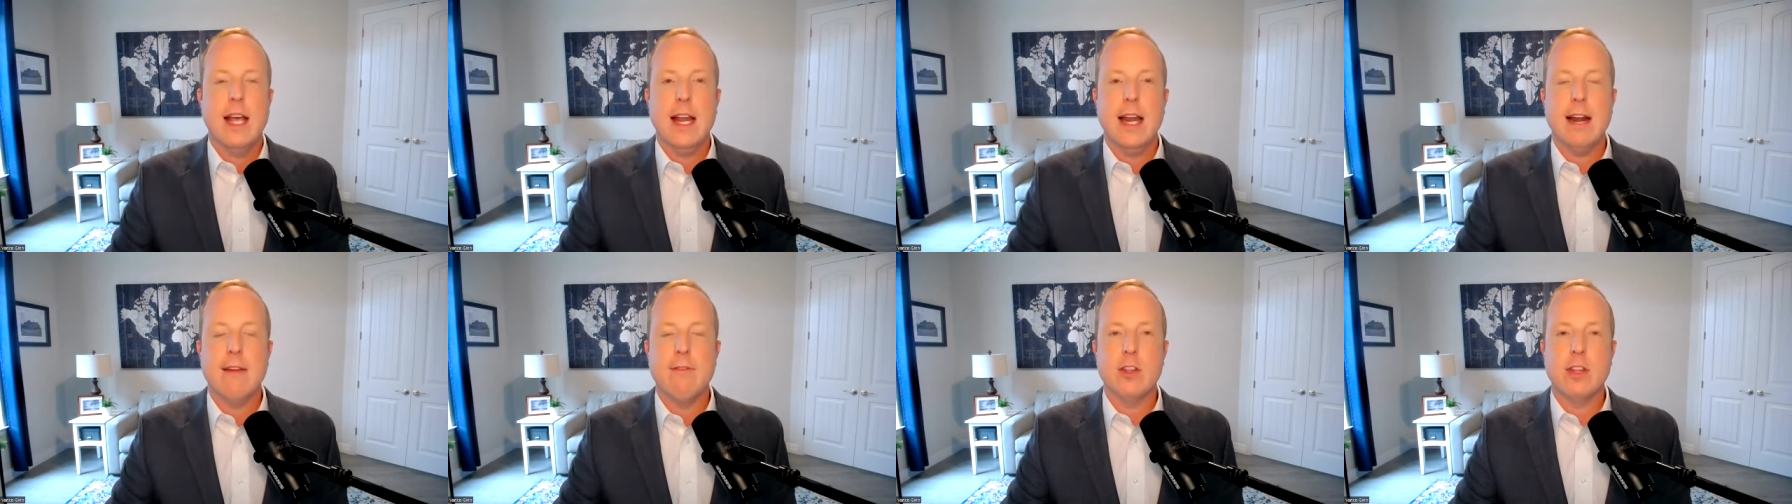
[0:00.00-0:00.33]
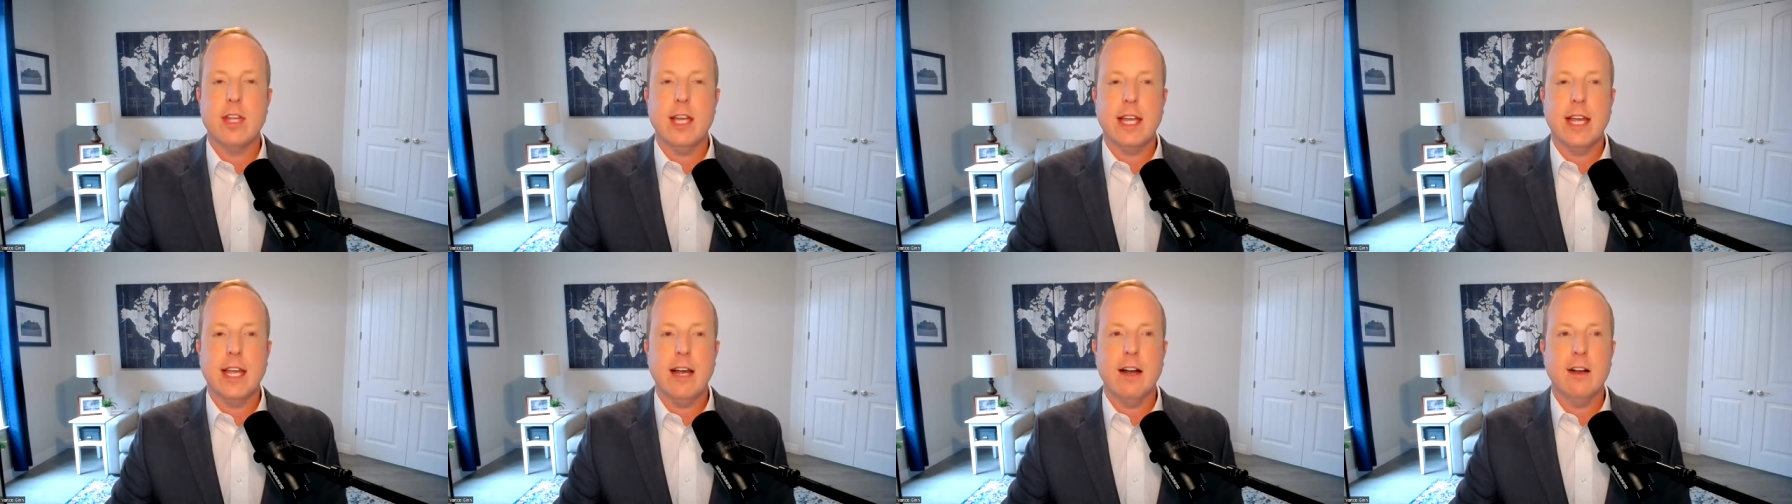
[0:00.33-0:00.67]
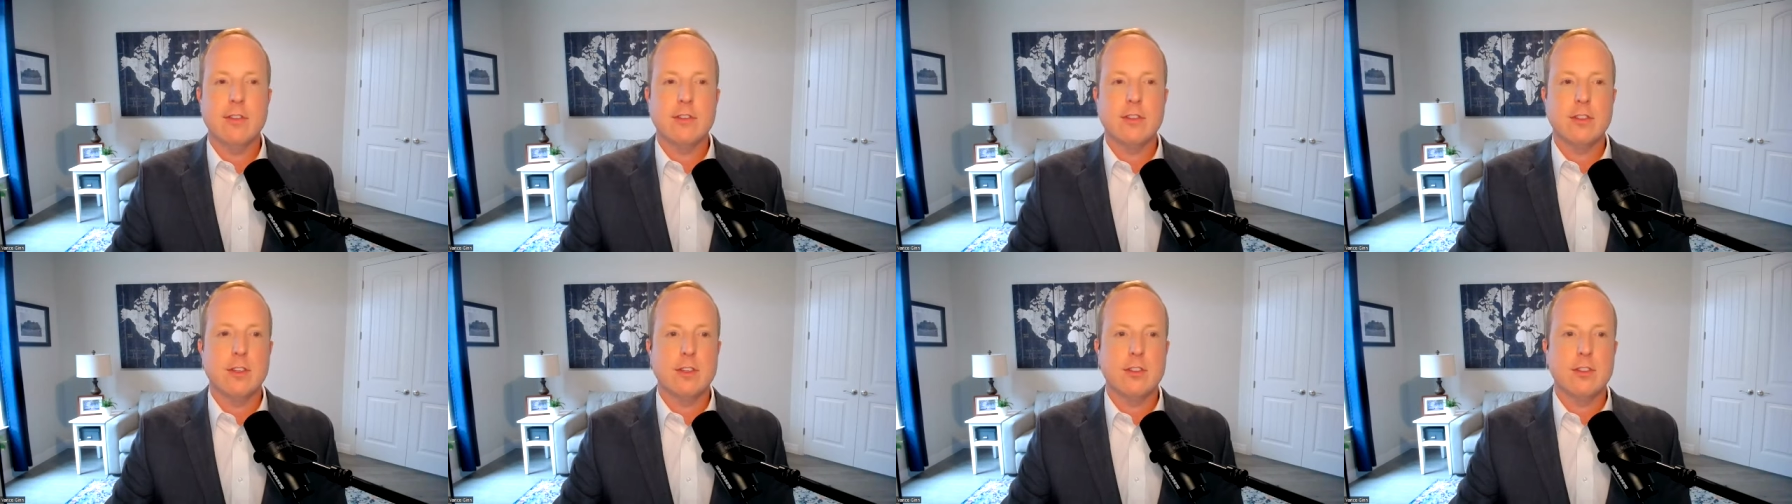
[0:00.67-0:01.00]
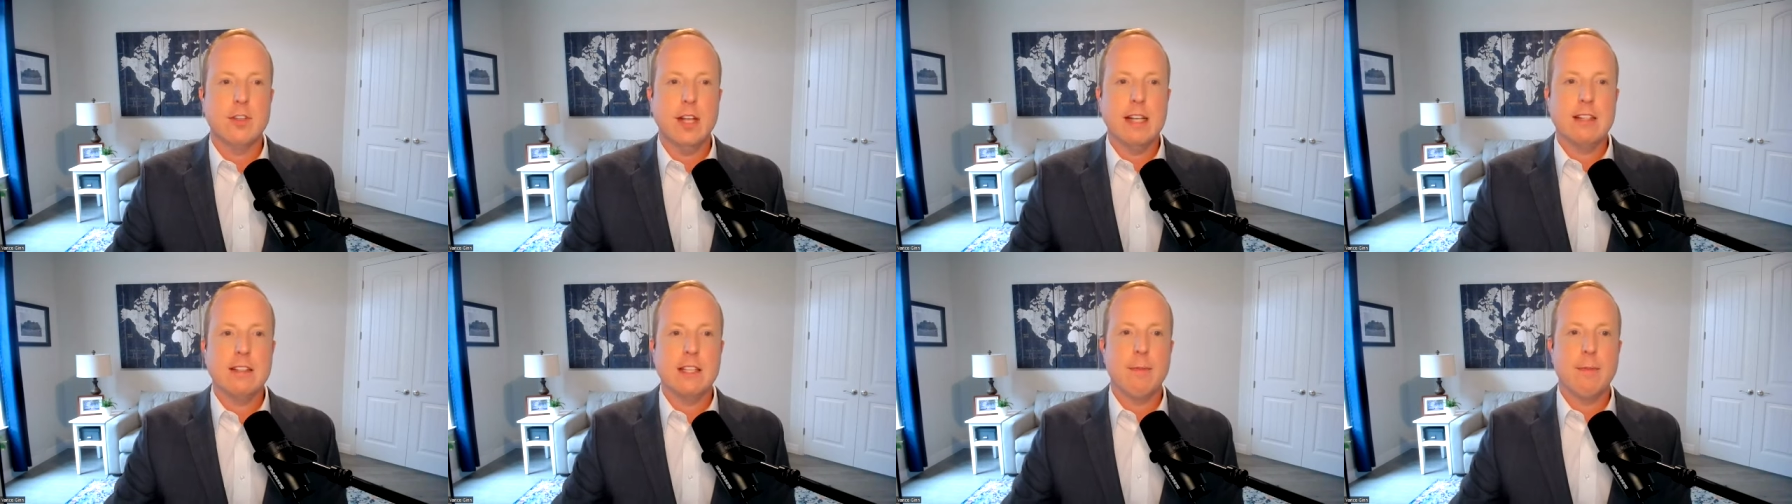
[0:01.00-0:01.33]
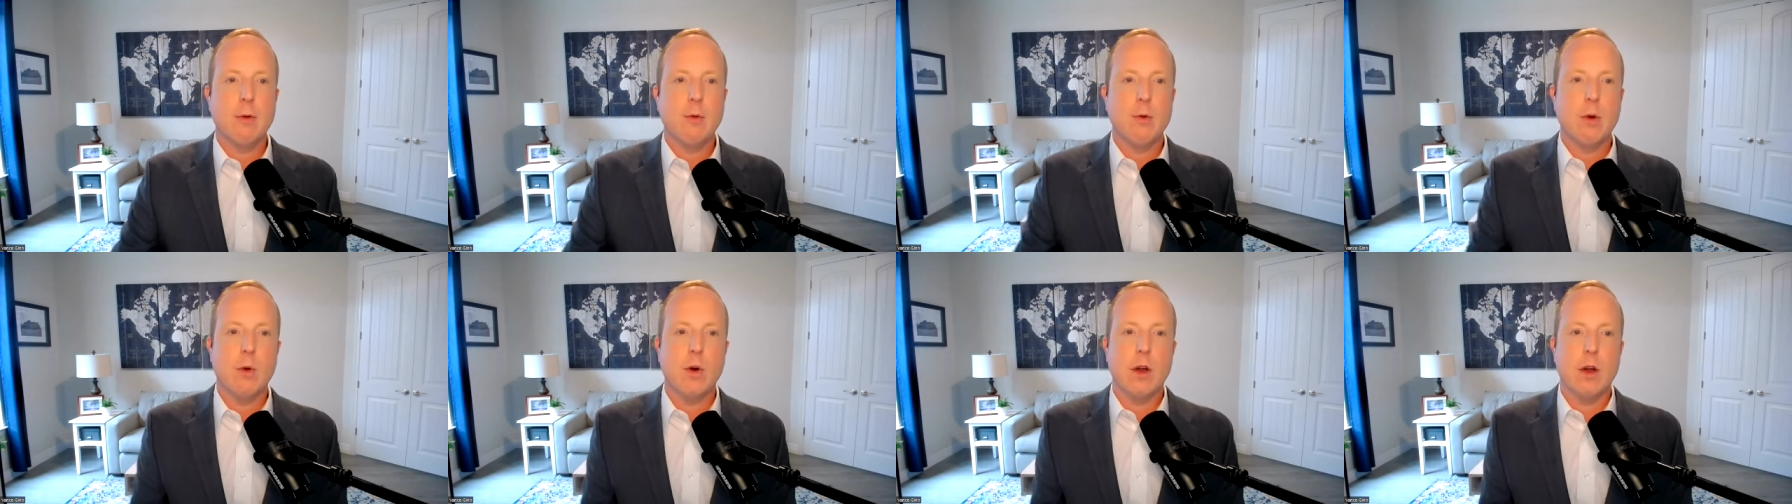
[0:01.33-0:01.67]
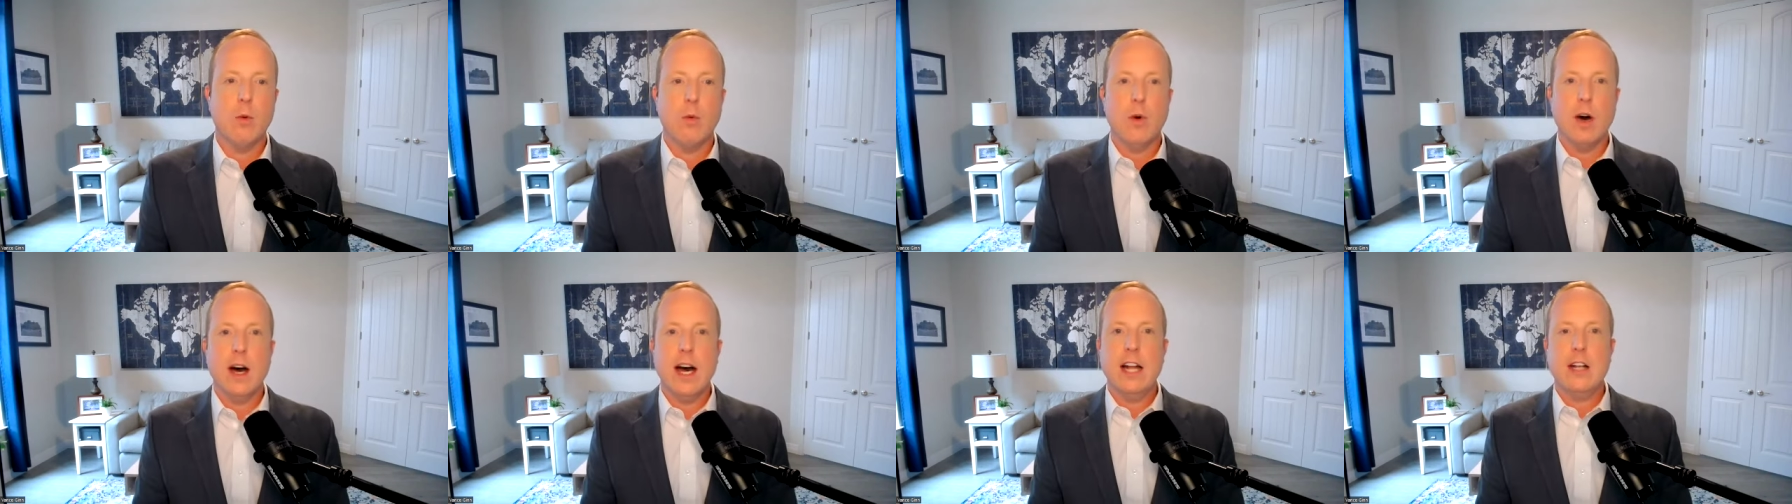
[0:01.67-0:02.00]
and everything else. So that's something we want
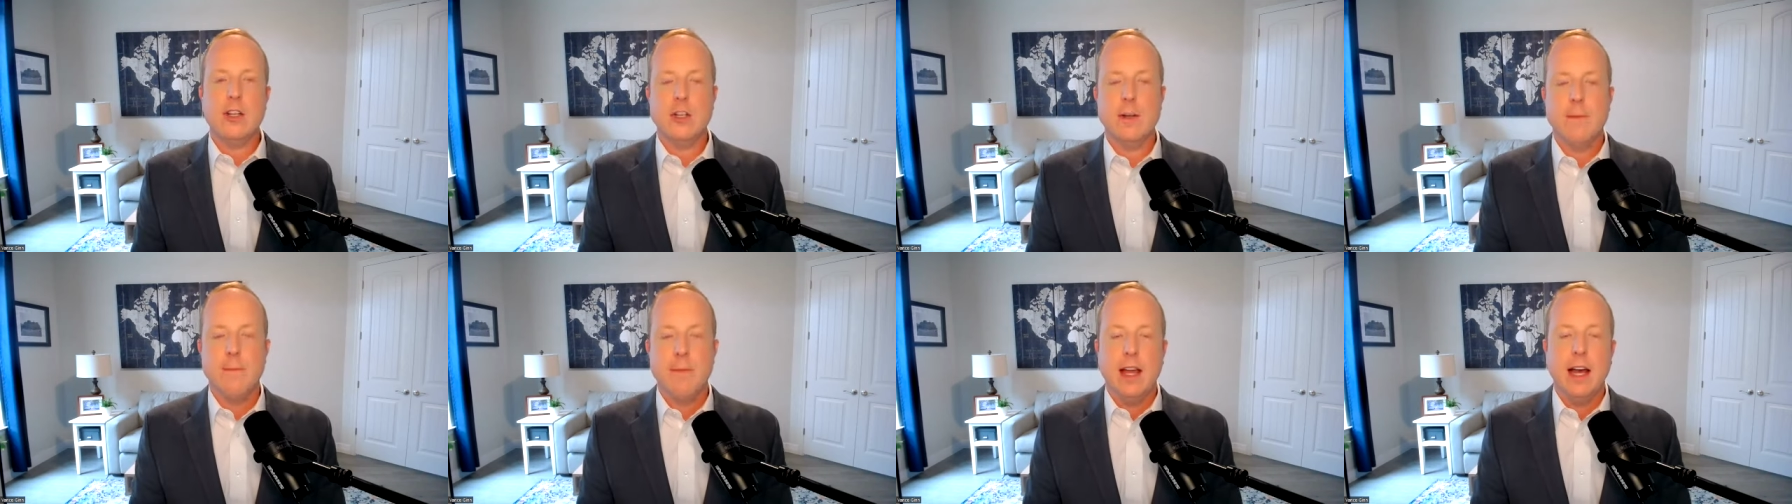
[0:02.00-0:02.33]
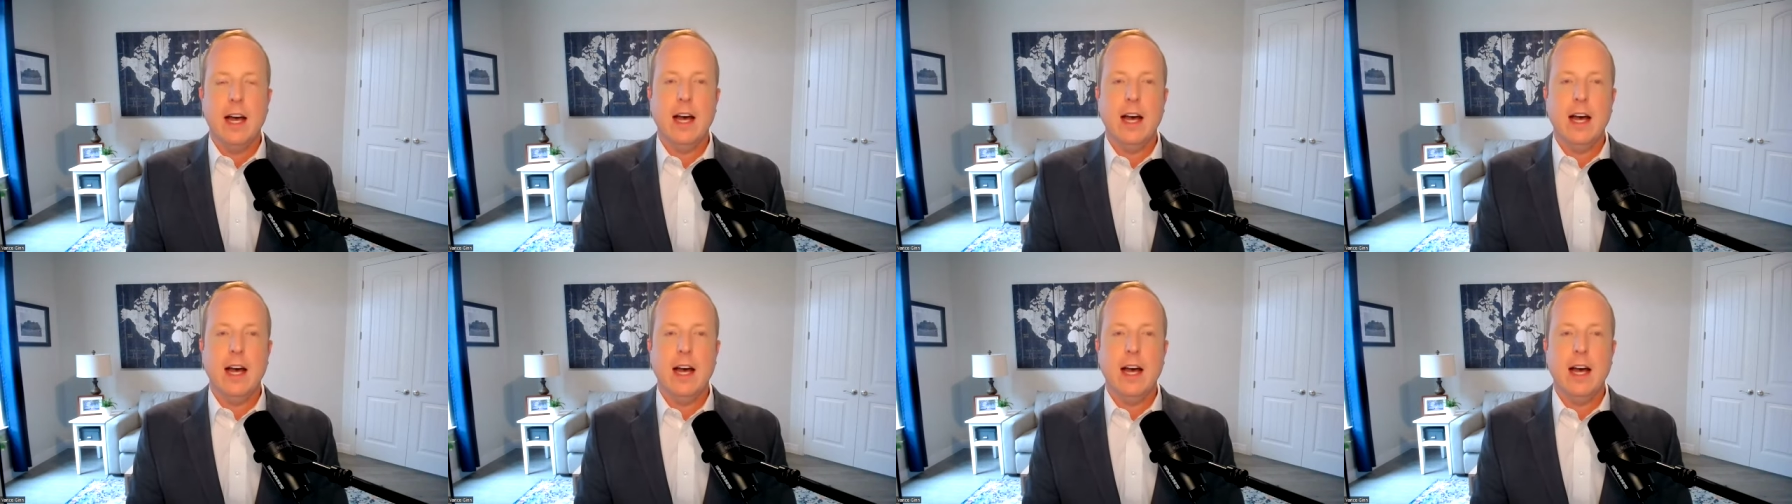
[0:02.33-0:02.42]
to watch.